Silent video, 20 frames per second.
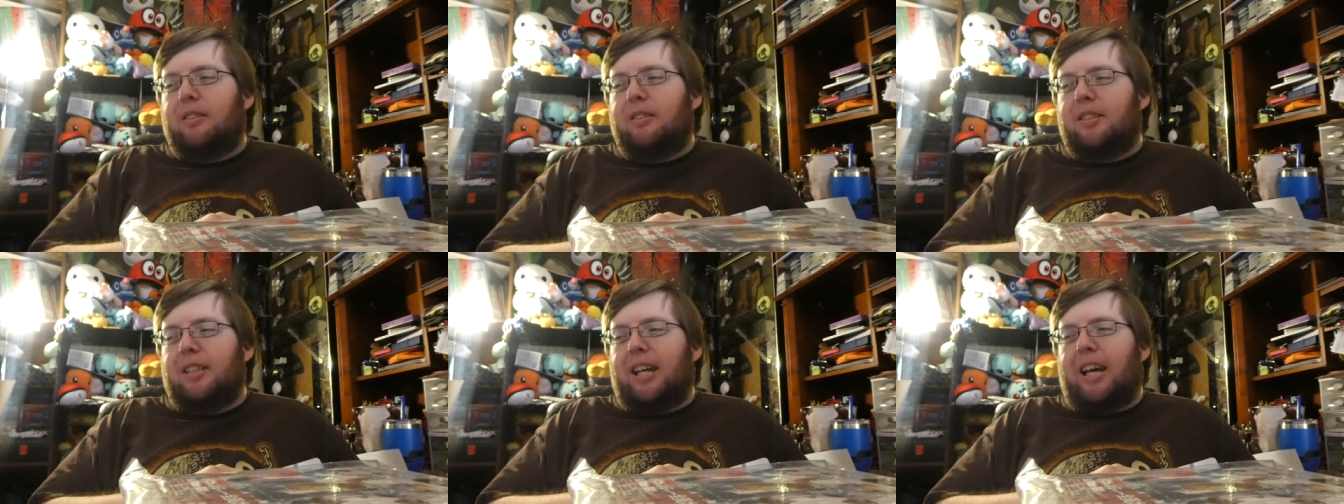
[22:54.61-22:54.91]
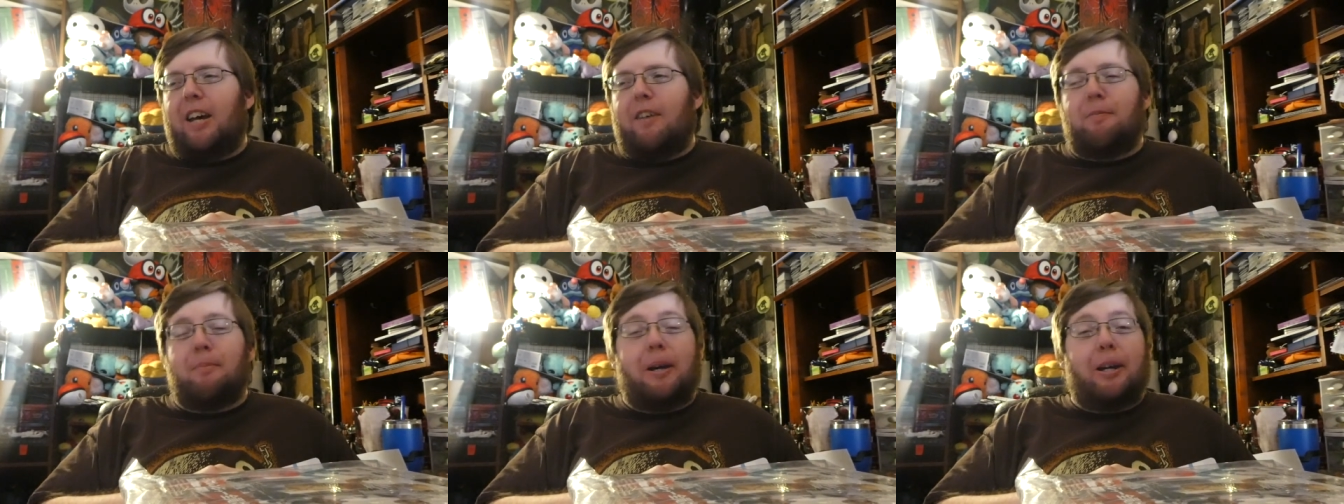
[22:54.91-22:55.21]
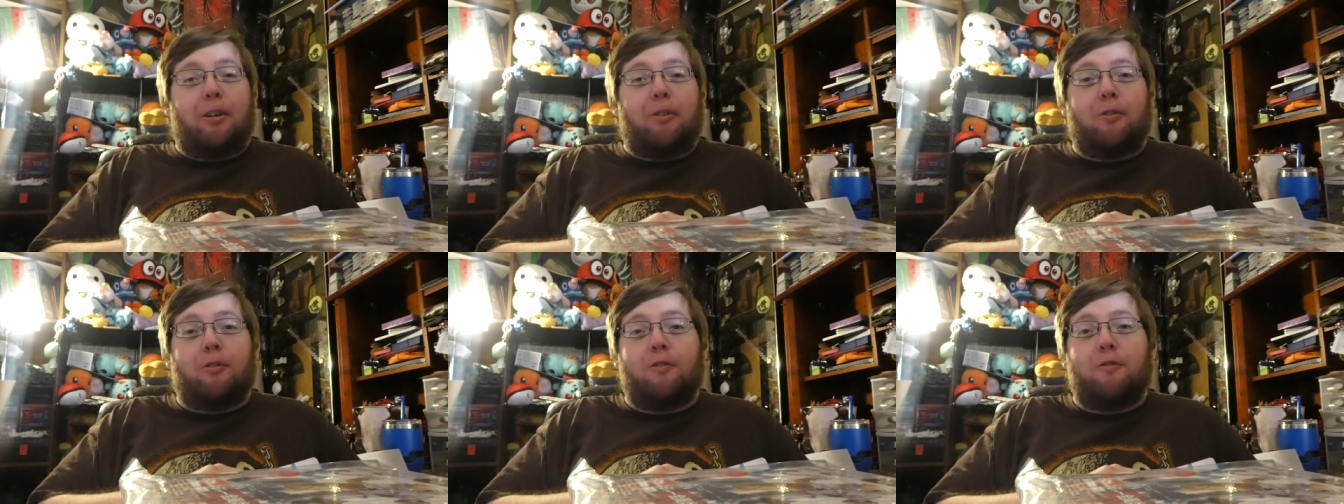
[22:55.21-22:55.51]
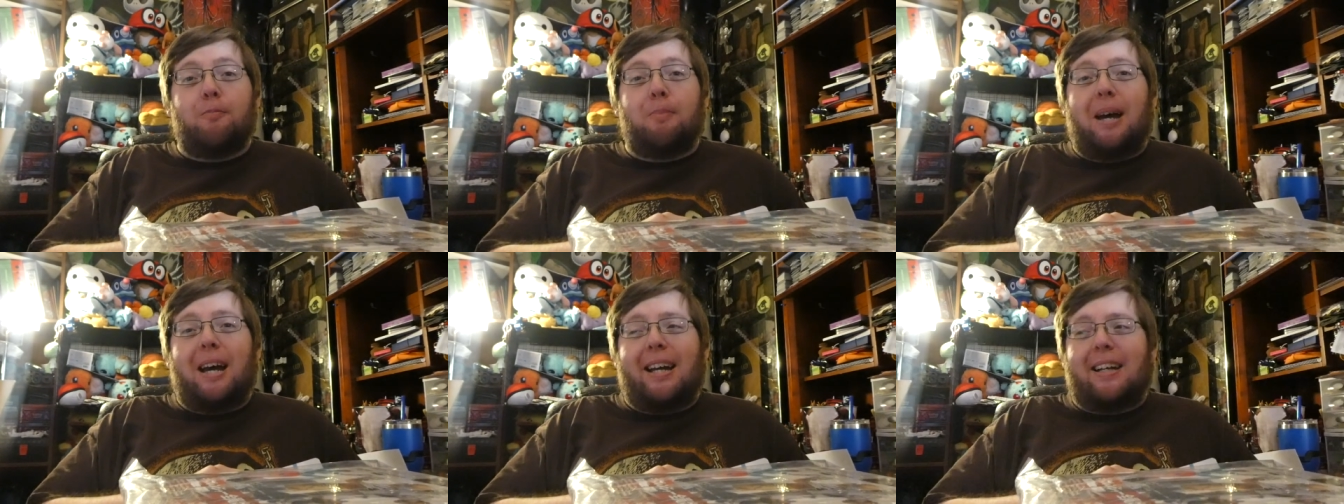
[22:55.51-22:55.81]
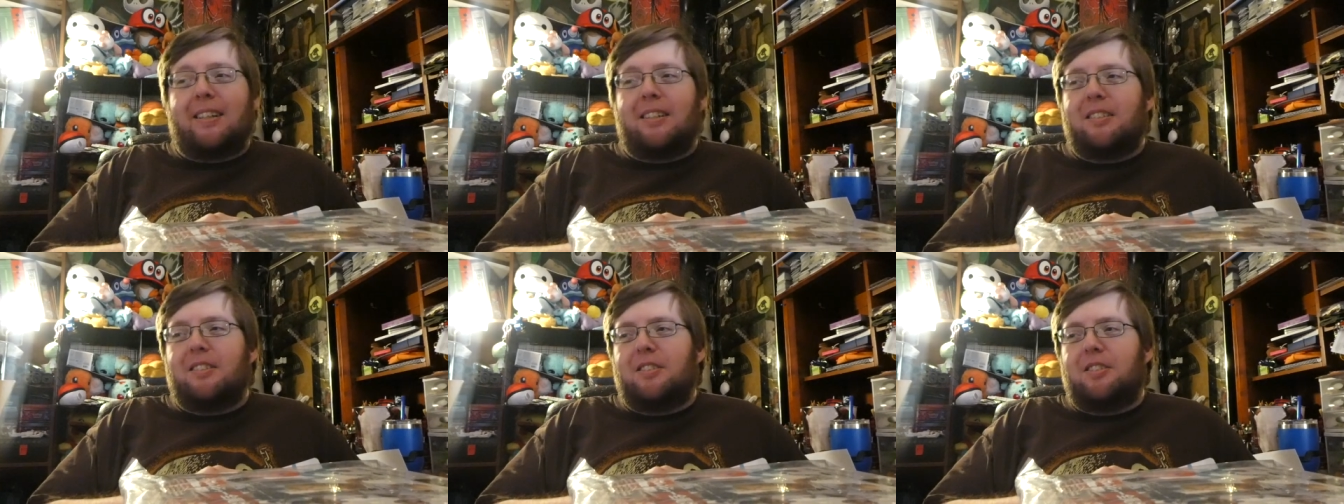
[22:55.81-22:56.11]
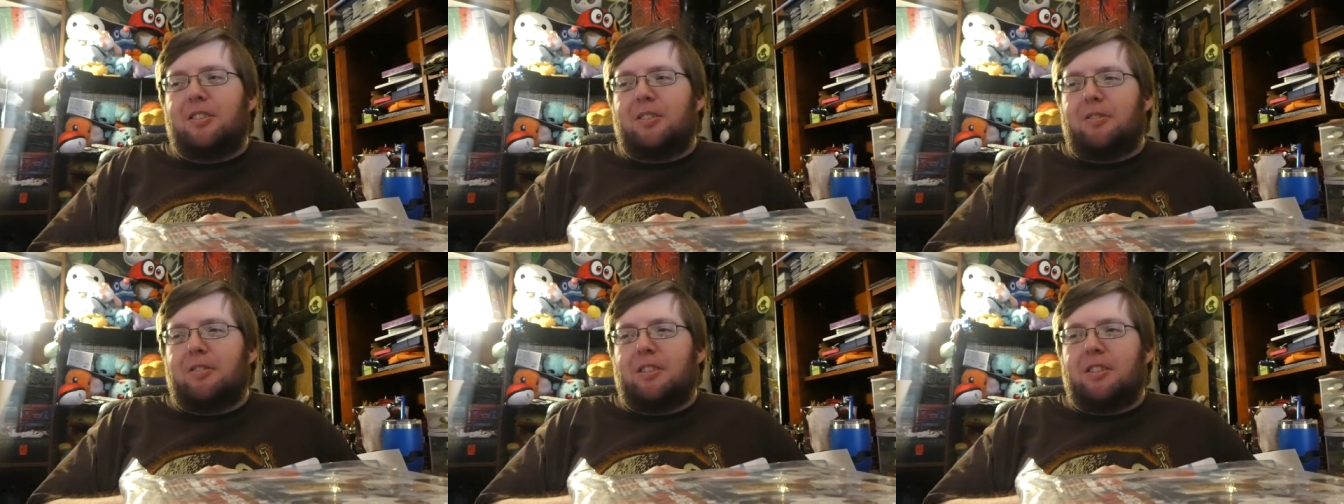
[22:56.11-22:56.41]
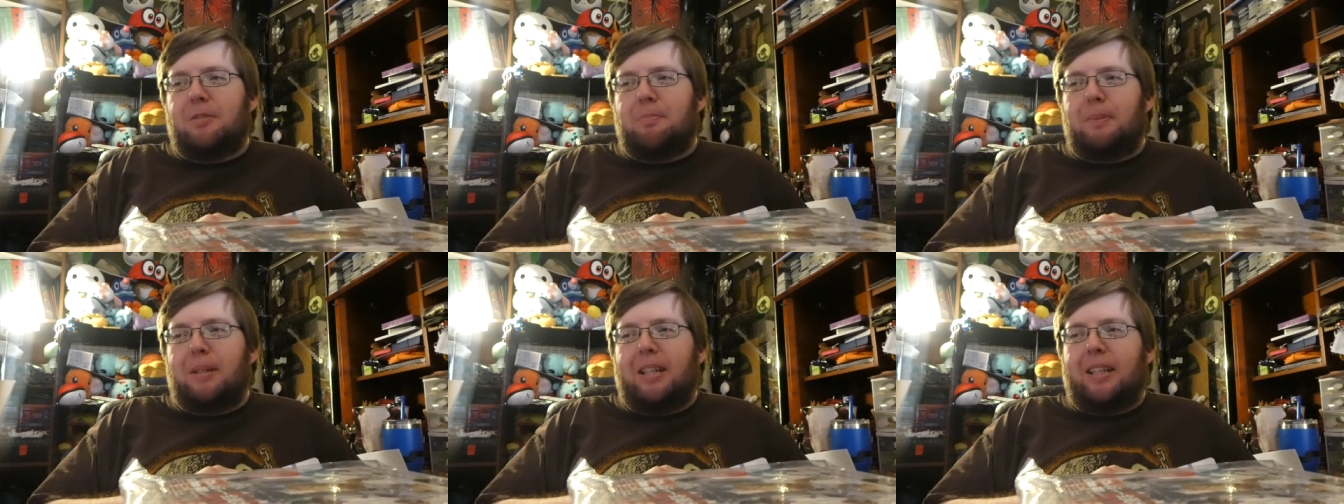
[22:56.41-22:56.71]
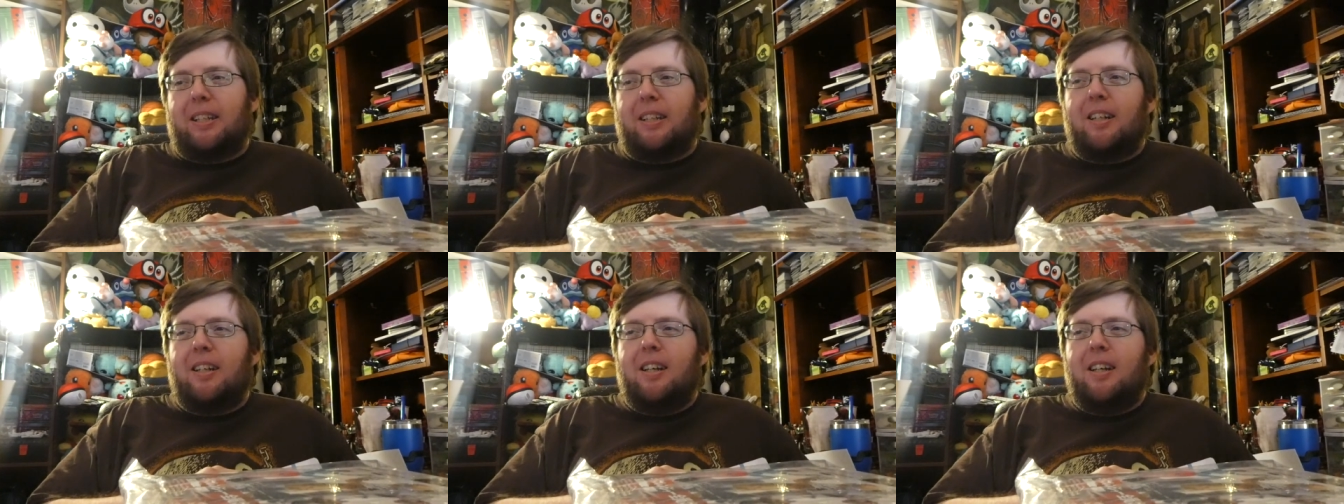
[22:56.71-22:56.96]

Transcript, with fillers: to have my groove back, so to speak.